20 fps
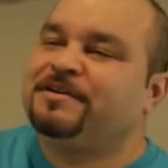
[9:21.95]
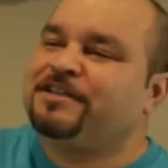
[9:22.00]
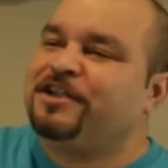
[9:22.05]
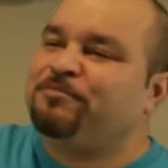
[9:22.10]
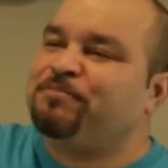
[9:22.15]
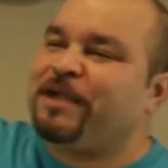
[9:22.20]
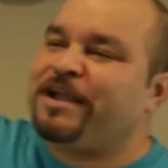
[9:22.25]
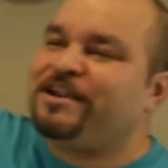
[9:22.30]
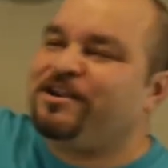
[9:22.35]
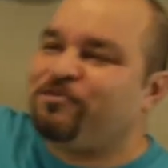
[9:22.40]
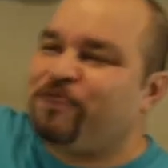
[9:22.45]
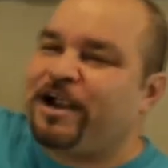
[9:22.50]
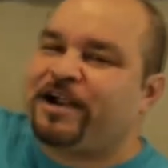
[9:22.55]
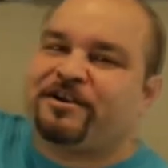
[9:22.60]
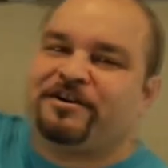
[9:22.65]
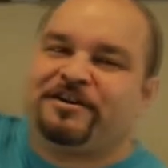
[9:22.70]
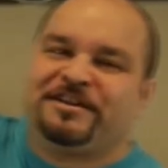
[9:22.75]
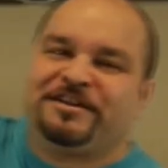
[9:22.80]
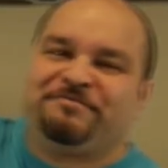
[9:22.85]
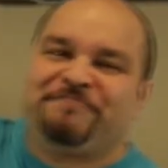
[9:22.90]
They're playing the
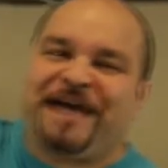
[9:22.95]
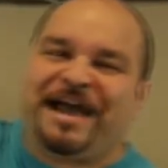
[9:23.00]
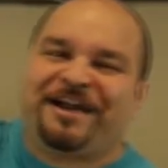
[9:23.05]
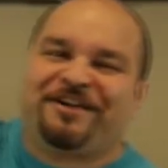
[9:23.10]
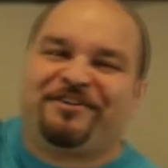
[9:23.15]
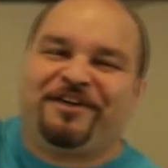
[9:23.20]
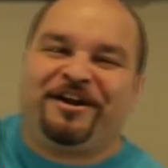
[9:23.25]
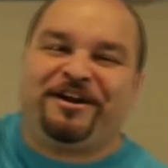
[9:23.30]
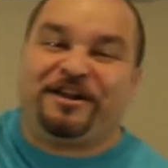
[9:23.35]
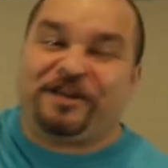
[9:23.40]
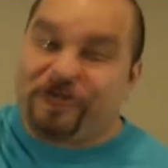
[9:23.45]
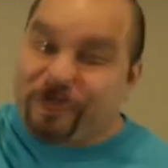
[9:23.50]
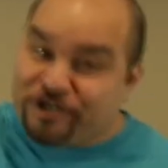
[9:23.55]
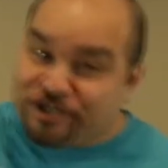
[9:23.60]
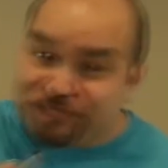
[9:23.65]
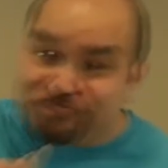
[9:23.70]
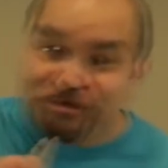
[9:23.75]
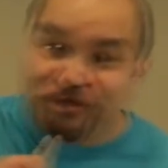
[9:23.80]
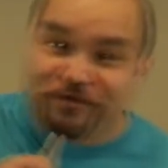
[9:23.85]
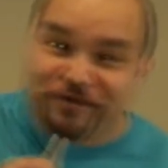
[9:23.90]
record in the background, and you're
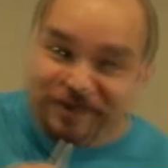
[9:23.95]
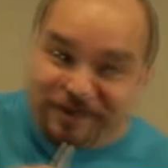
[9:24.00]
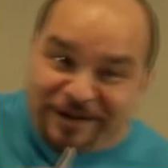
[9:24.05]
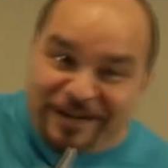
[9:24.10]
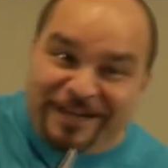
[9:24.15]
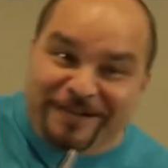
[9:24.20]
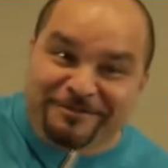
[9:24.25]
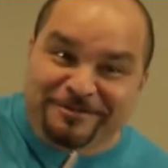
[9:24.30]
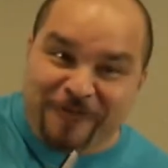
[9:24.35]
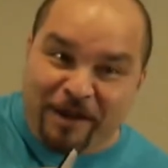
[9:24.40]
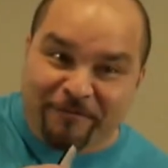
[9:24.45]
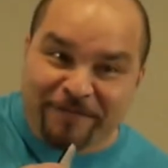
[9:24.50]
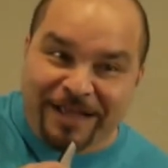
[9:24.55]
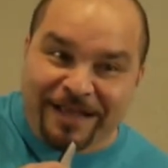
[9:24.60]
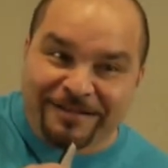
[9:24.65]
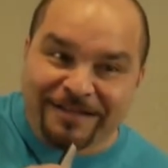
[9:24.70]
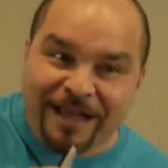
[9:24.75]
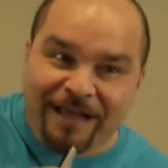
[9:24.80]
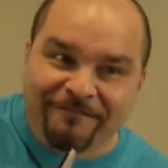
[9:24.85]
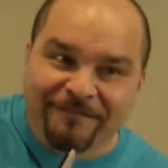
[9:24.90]
just moving your lips.
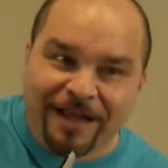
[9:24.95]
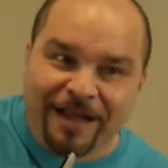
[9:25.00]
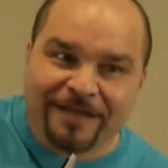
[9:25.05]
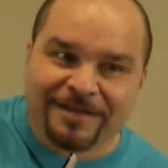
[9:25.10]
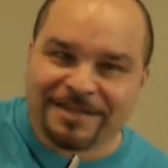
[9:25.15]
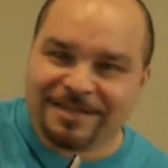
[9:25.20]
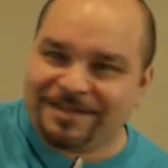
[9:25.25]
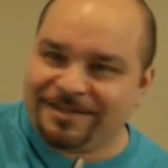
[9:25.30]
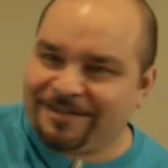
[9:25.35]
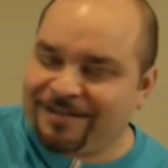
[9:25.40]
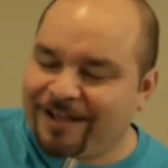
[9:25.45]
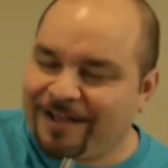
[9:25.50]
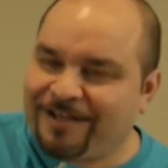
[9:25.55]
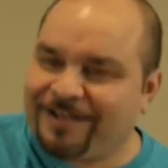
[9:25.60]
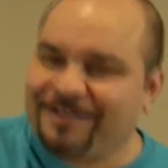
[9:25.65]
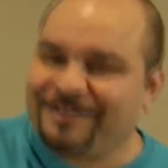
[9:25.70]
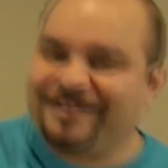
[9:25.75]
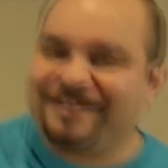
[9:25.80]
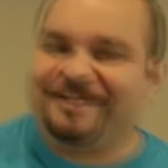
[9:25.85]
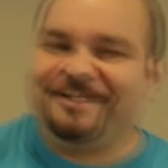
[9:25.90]

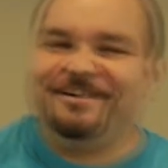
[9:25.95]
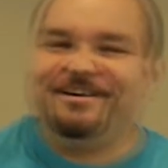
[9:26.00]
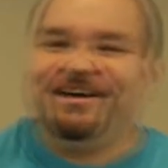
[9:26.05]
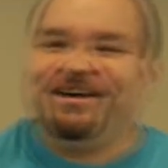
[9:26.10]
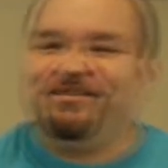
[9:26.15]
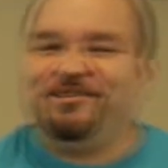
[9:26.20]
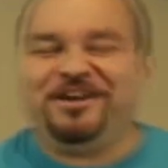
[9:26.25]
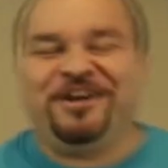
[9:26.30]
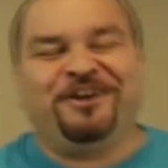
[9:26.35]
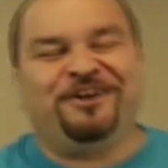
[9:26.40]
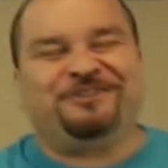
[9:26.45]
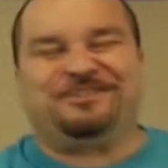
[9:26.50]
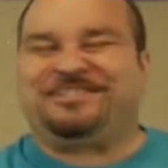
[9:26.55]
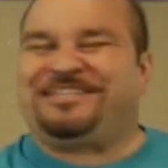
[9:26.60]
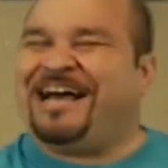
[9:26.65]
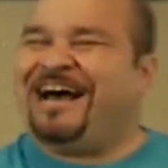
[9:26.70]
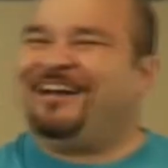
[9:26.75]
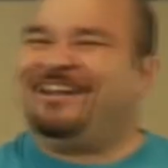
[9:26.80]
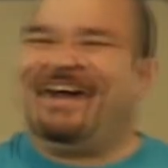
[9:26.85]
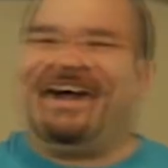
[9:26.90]
You know, you don't
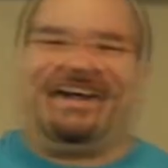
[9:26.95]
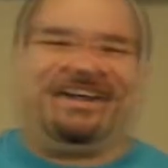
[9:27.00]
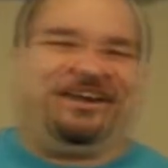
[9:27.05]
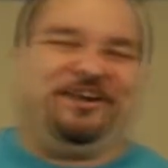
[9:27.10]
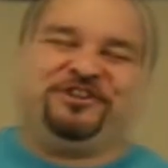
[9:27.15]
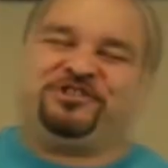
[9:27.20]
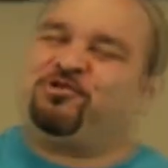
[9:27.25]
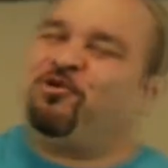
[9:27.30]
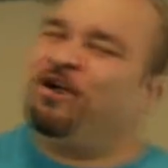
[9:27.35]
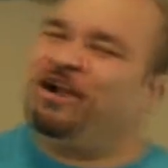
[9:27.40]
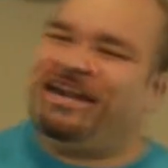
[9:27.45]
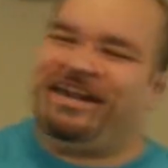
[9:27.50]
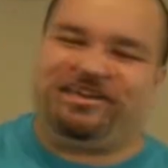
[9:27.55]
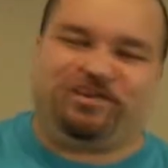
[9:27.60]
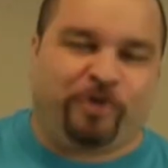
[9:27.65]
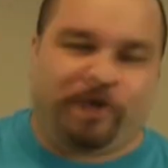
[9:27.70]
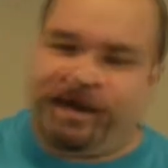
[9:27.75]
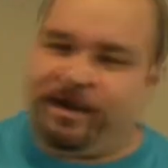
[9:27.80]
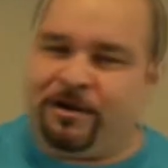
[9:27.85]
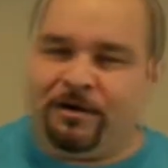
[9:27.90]
sound like you're
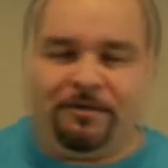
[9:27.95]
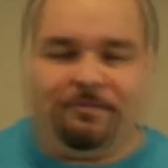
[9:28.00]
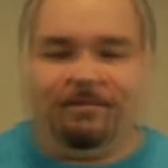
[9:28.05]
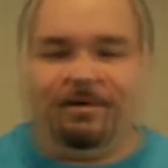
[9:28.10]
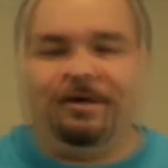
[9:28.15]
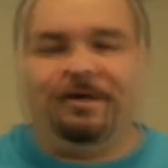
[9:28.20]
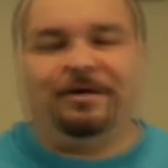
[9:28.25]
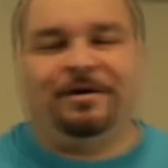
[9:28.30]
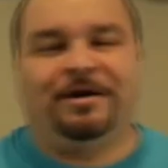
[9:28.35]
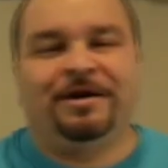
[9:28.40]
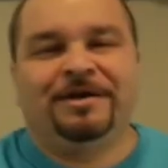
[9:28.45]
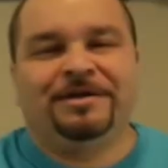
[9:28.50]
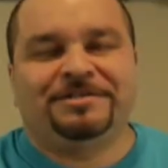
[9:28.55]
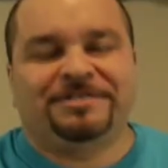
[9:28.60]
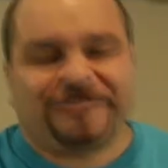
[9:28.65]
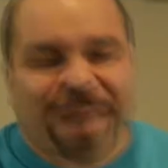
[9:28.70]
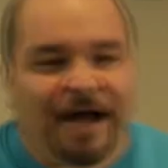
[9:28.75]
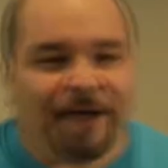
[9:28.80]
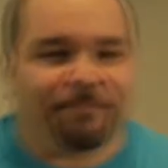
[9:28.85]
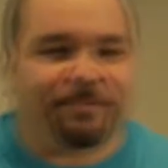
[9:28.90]
23 no more.
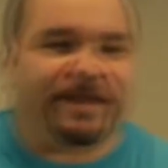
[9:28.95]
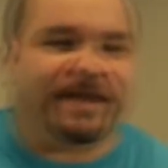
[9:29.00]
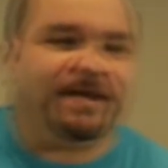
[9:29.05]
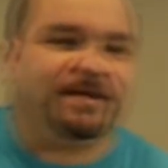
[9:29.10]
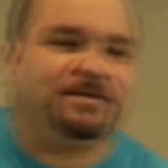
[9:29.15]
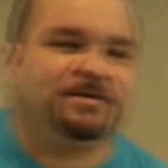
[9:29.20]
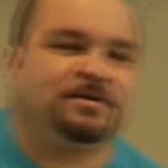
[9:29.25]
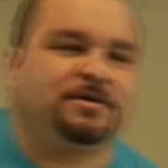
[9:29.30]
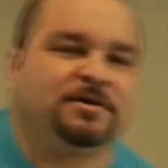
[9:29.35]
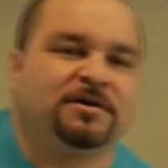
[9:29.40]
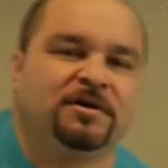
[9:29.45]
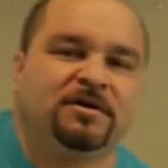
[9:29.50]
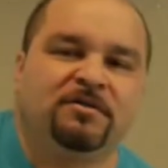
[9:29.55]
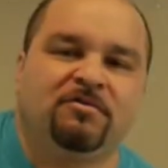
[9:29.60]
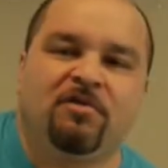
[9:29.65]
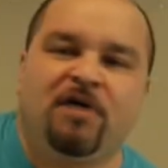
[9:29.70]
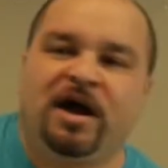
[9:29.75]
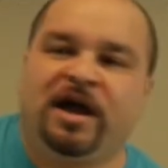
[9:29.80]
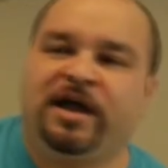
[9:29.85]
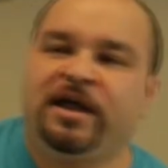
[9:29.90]
Stop it.
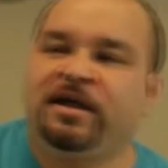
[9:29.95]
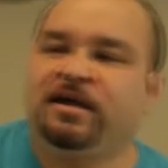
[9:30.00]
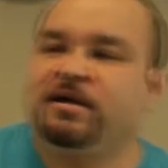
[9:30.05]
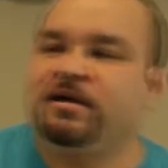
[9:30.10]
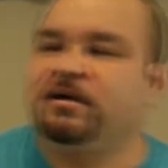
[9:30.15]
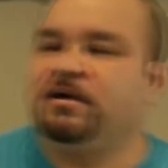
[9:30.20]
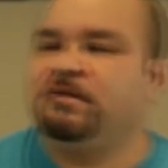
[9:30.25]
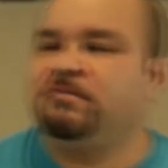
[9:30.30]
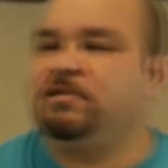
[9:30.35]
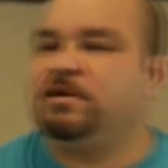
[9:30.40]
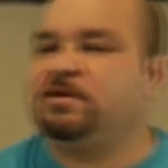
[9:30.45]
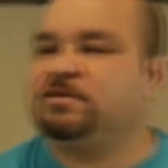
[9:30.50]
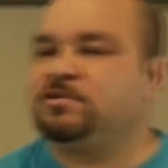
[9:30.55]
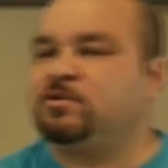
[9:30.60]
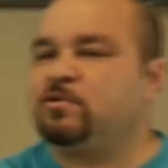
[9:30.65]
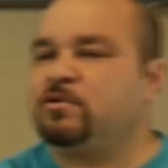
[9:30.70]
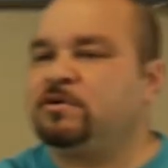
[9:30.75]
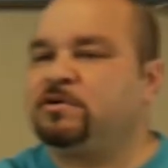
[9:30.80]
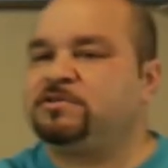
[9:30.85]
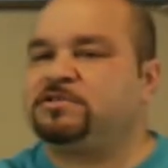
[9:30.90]
Why? Because
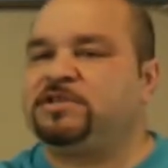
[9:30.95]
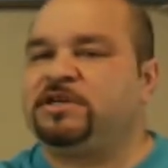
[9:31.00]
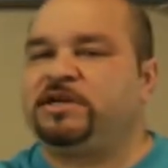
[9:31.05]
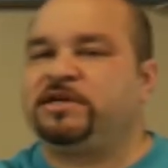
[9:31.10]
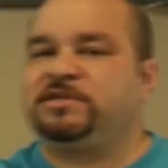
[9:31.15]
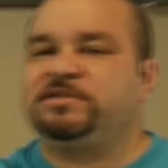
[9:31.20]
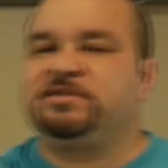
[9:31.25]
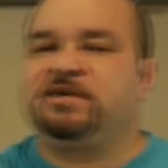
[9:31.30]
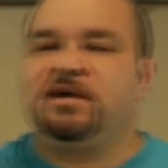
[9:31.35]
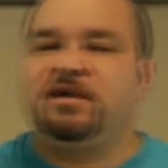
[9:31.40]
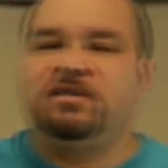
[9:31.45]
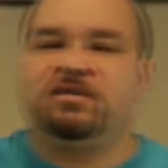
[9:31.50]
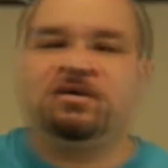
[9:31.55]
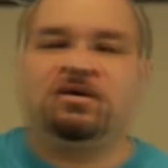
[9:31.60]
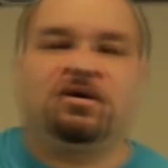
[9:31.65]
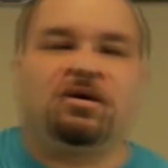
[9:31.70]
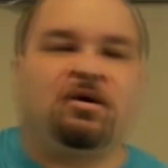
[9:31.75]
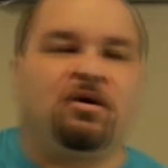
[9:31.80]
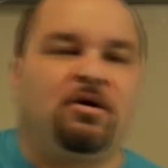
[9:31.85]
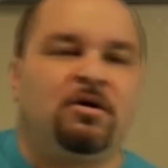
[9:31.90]
the world says
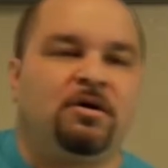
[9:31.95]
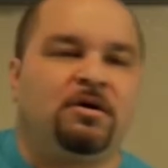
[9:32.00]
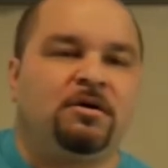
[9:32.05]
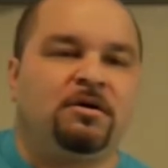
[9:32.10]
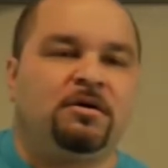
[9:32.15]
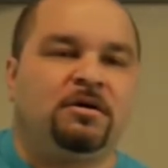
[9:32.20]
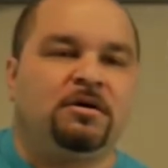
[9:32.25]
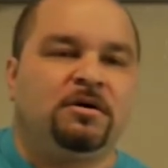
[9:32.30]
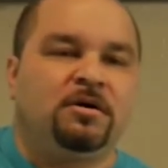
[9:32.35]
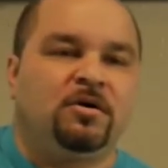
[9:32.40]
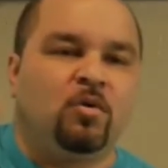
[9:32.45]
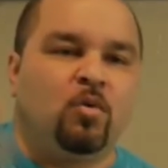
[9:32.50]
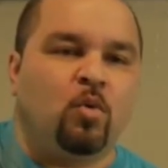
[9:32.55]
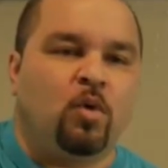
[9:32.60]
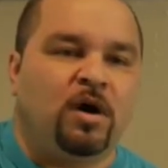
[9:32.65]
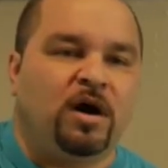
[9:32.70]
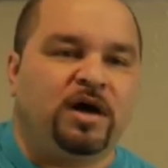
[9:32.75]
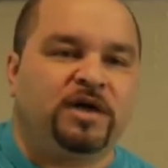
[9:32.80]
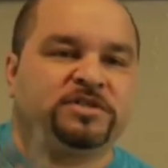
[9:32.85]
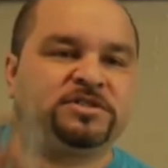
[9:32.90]
they're all
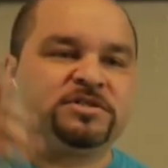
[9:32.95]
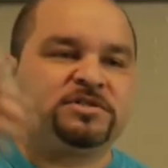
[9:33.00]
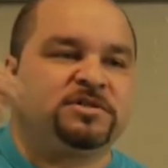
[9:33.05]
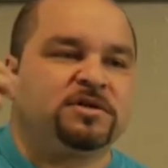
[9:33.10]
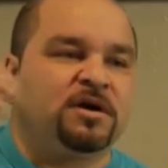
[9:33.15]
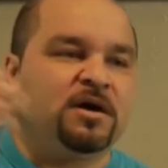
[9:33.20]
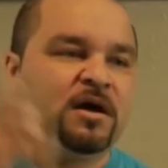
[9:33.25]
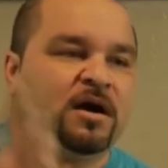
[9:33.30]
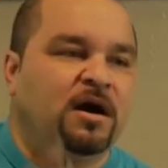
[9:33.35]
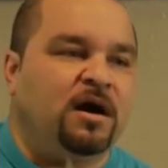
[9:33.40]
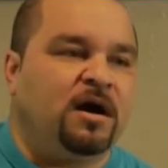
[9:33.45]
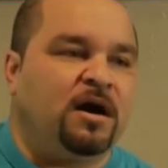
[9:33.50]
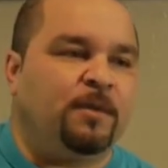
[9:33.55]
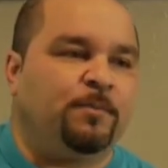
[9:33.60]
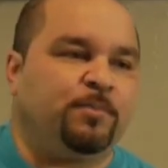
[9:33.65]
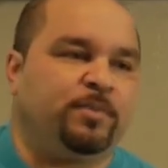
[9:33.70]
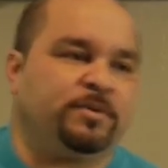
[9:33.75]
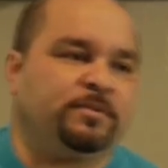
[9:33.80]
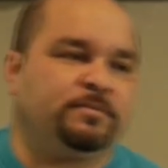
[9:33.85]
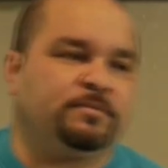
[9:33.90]
washed
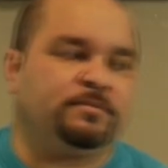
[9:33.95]
up.